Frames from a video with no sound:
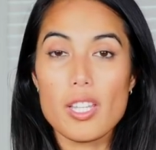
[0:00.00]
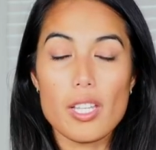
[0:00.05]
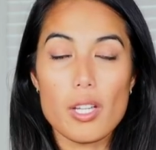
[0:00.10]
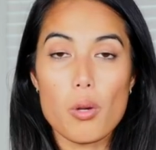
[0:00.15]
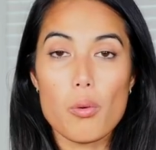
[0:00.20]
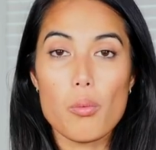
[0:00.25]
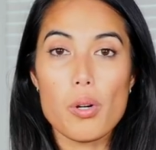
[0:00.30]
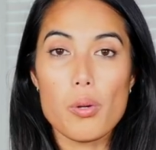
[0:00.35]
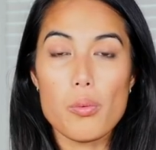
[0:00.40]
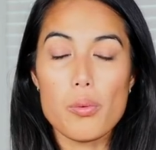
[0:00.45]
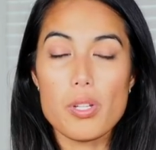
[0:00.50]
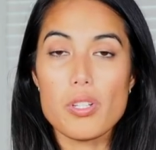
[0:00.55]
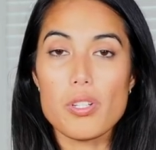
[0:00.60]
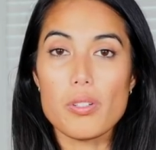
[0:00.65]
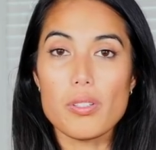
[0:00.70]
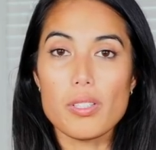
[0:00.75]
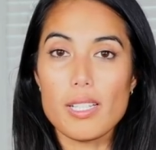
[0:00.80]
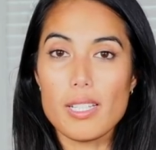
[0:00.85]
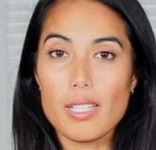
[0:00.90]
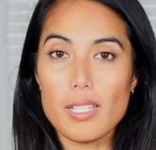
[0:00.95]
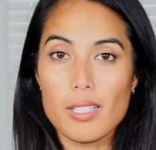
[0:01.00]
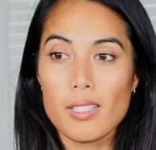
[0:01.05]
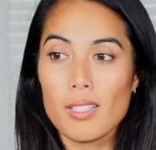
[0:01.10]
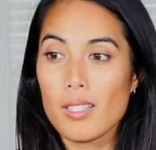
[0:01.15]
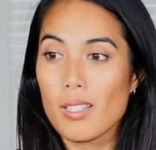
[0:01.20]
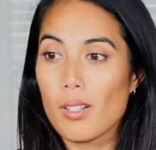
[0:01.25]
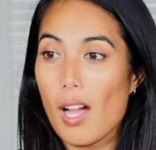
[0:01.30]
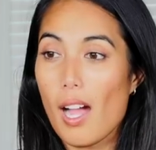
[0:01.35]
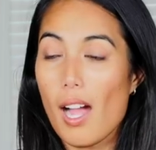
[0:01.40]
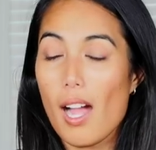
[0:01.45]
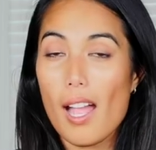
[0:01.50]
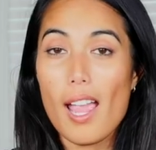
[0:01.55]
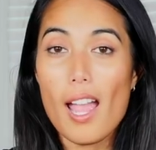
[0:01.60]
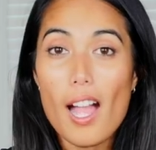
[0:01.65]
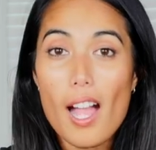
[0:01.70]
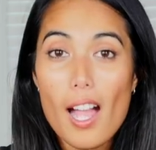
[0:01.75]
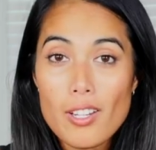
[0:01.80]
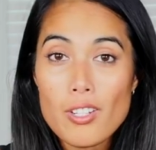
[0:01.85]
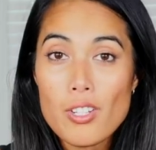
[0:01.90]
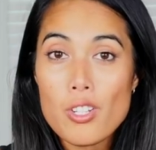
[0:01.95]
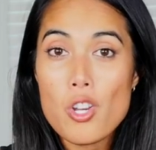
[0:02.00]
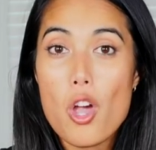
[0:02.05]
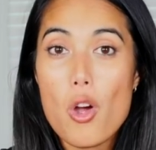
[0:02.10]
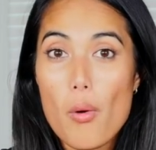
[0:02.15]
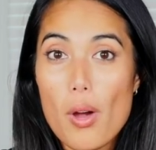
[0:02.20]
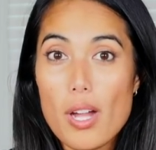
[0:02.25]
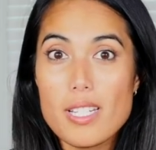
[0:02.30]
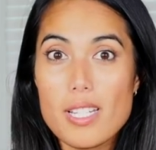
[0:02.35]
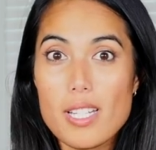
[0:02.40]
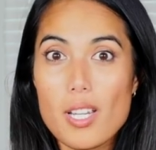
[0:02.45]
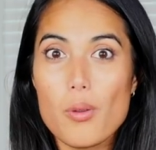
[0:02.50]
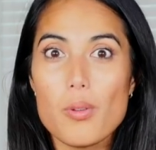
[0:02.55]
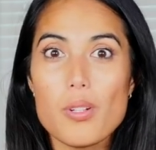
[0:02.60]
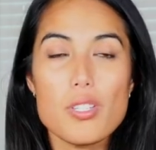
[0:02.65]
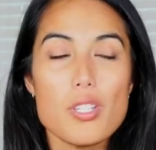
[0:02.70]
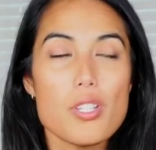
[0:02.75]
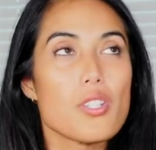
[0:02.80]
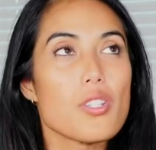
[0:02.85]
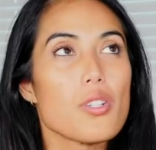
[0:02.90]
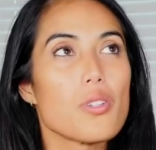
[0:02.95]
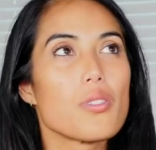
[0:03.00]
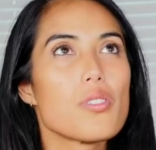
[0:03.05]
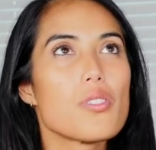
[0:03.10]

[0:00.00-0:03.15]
Like, what do we do? Like, I had no idea what to do.